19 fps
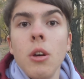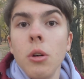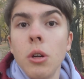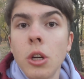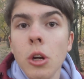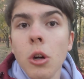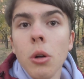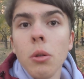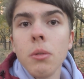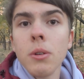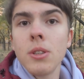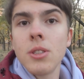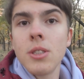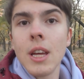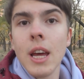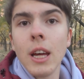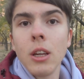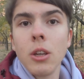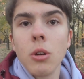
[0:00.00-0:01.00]
you can always
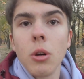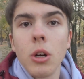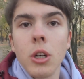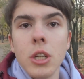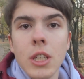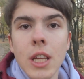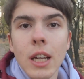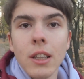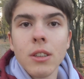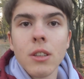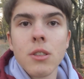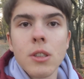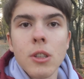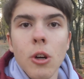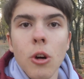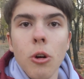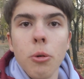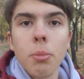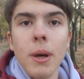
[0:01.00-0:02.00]
take your
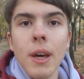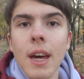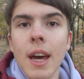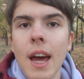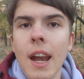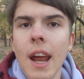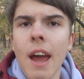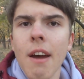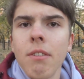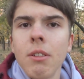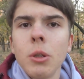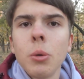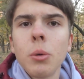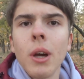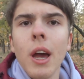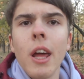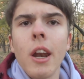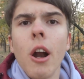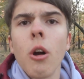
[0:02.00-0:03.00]
telescope and have a
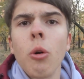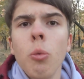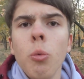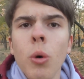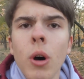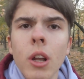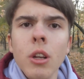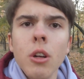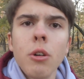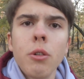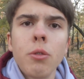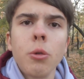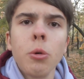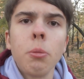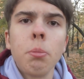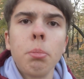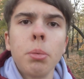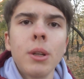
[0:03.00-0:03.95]
look at our wonderful